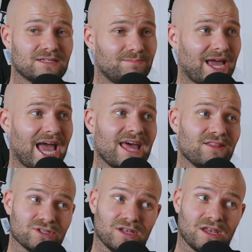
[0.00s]
bad.
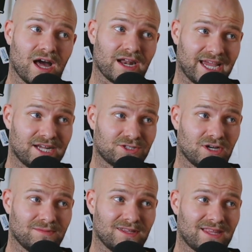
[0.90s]
There's a lot of cat
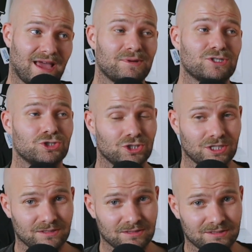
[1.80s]
trauma in that, but
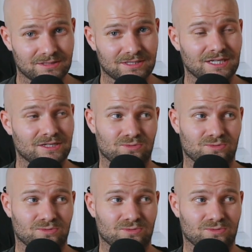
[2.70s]
Jill's is